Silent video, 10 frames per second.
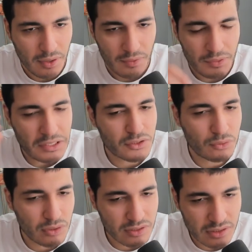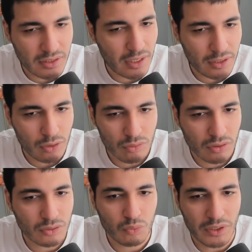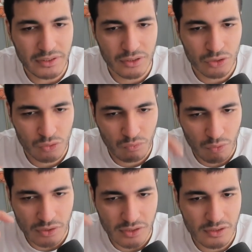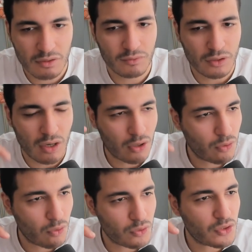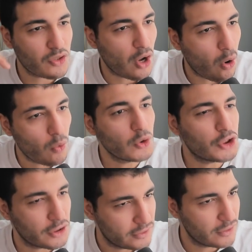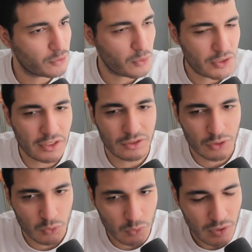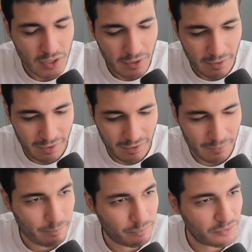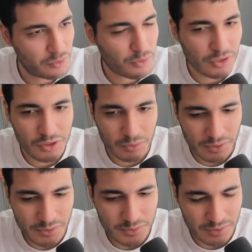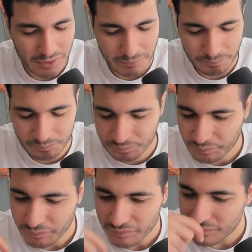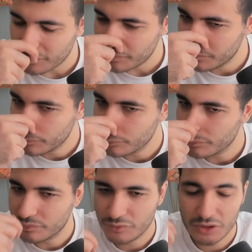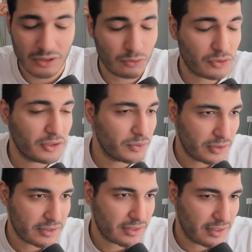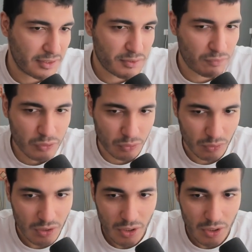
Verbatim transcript: Thanks to the C D N, you're not waiting for the server across the ocean to send you um, to send you this um, yeah to send you this uh, this photo.